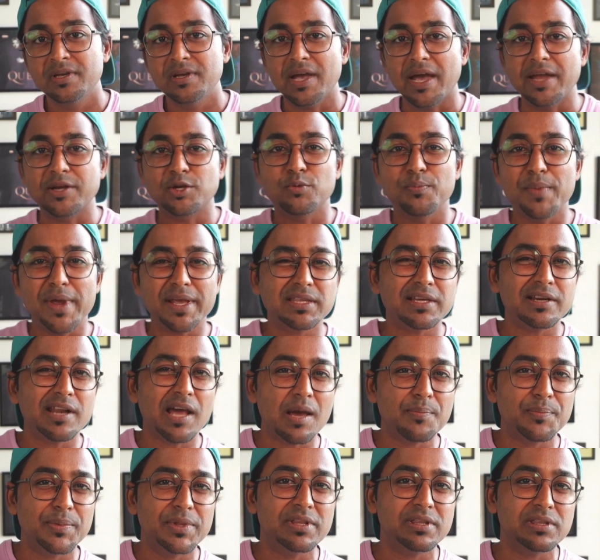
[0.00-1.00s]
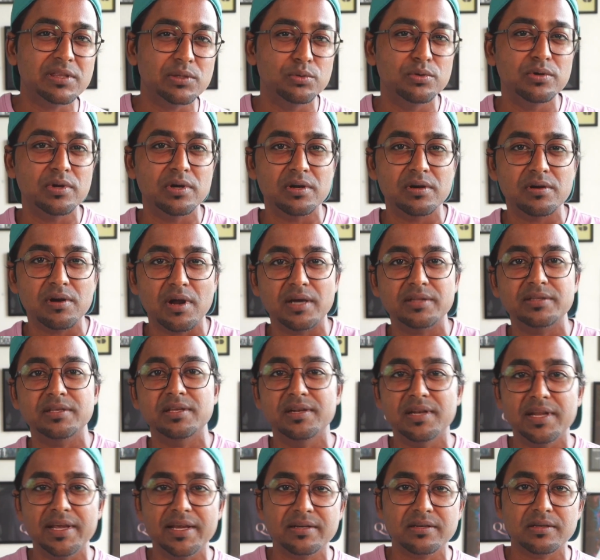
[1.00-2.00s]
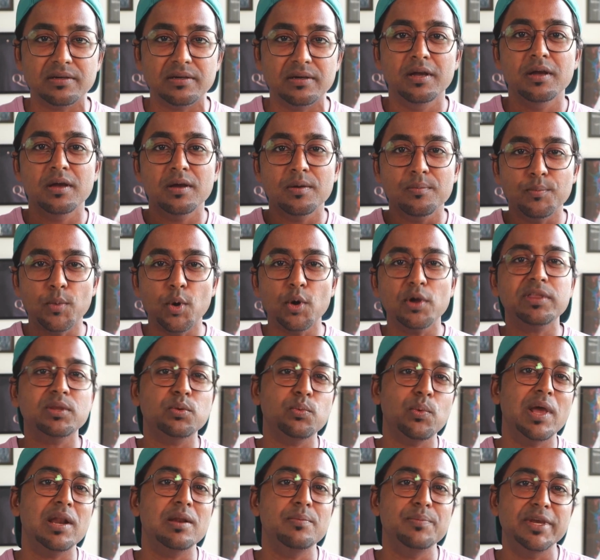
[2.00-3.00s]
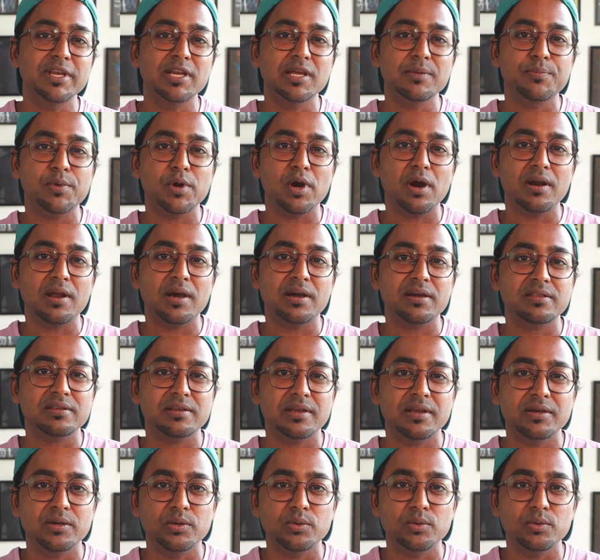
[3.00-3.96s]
And to make that happen sooner rather than later, most well-meaning products tend to